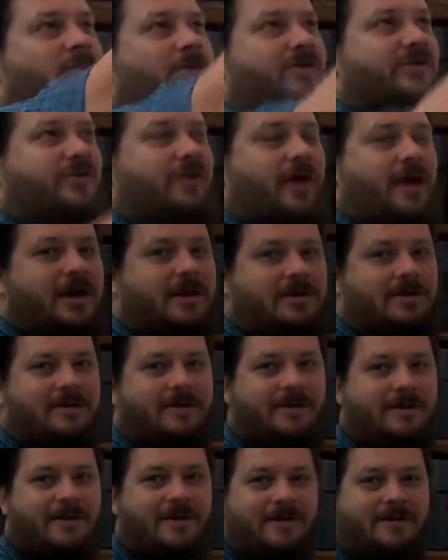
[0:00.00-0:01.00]
plus 9.
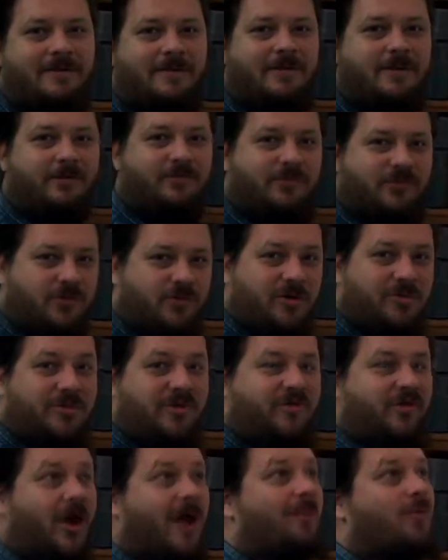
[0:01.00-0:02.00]
A little tricky
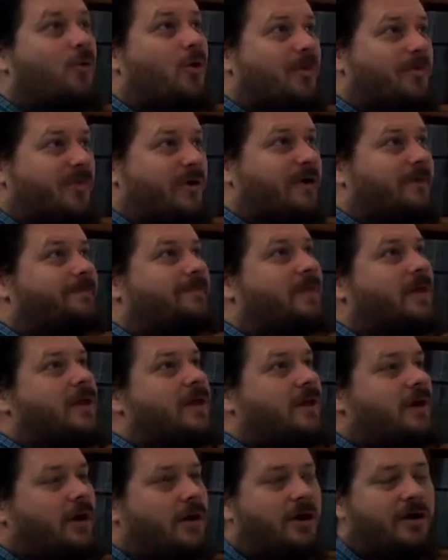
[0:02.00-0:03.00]
time warp there.
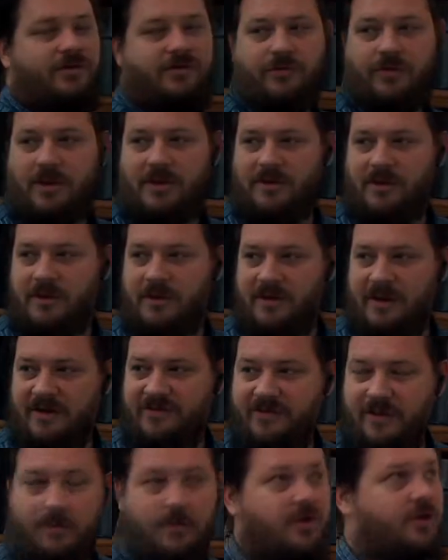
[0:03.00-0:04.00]
All right, so then the
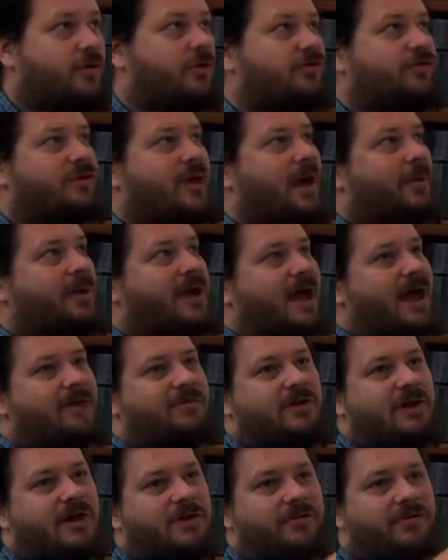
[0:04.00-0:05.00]
next thing we do is now we have
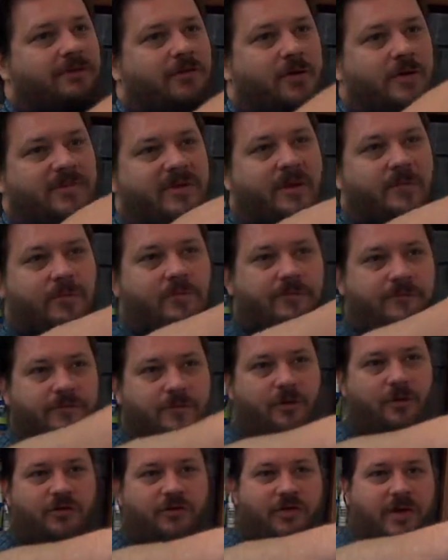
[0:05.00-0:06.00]
it in the form that
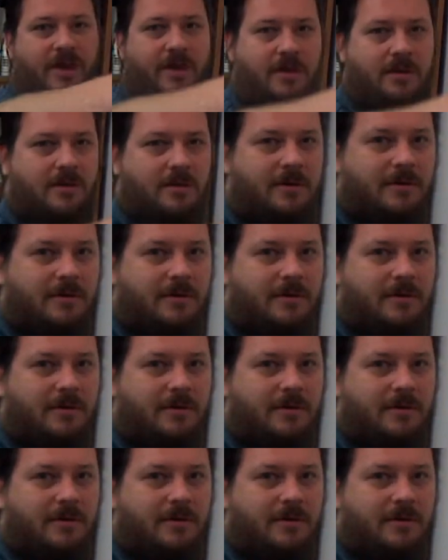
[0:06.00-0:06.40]
looks like